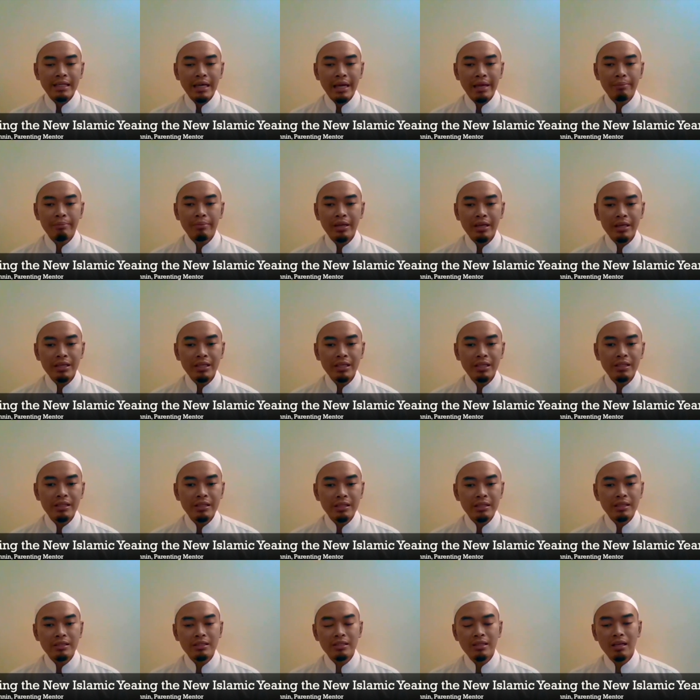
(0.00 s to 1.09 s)
And may He,
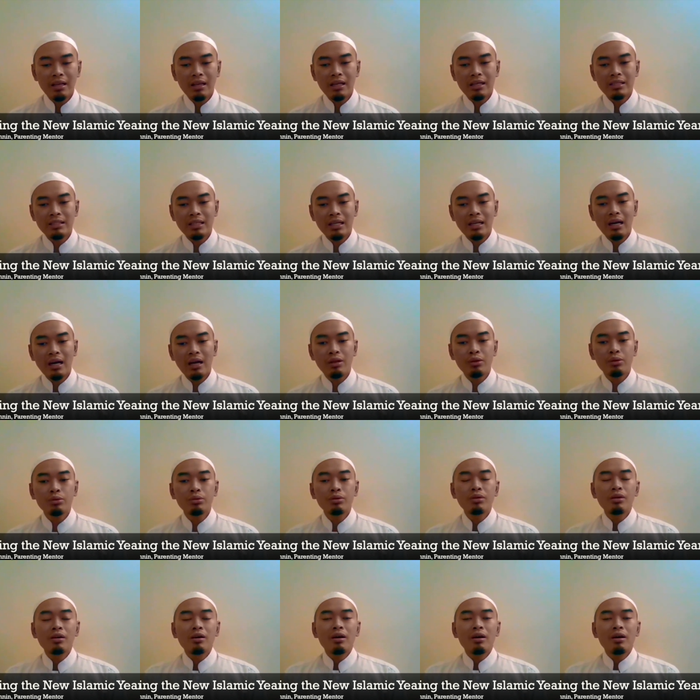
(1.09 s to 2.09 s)
Jalla Jalaluh,